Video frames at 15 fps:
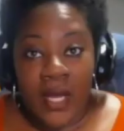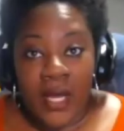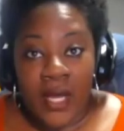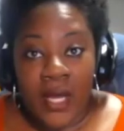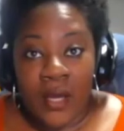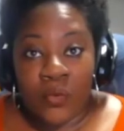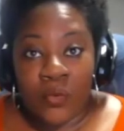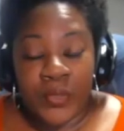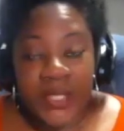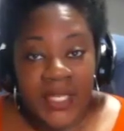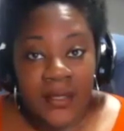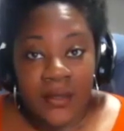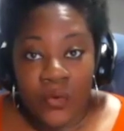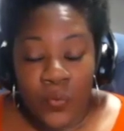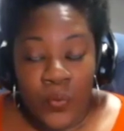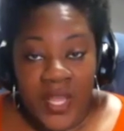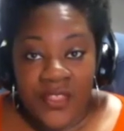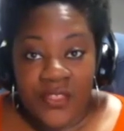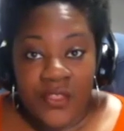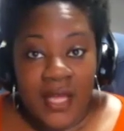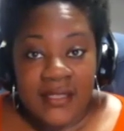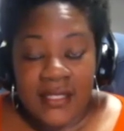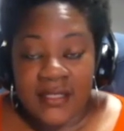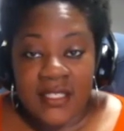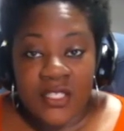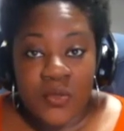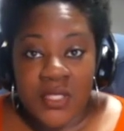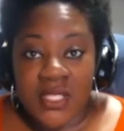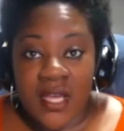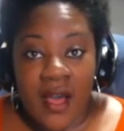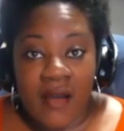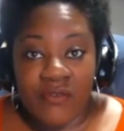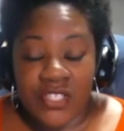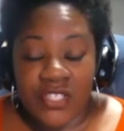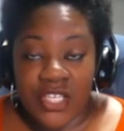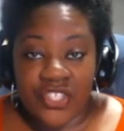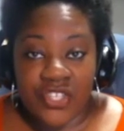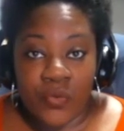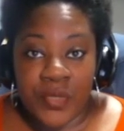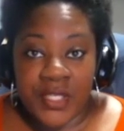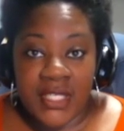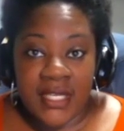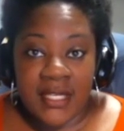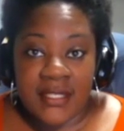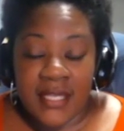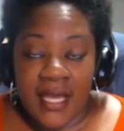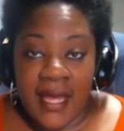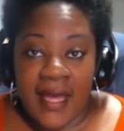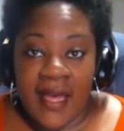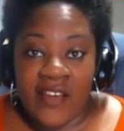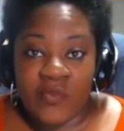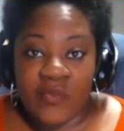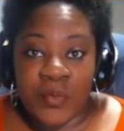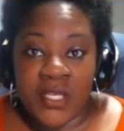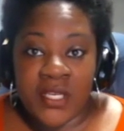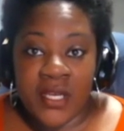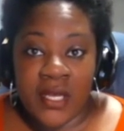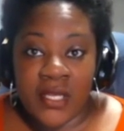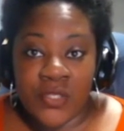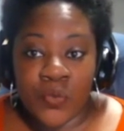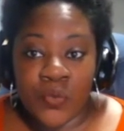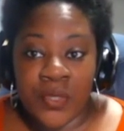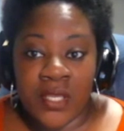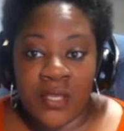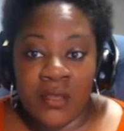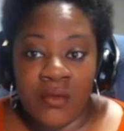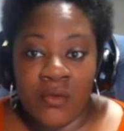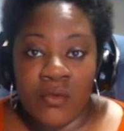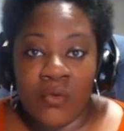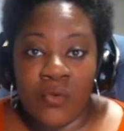Well, we thought that this was a conversation we needed to have because we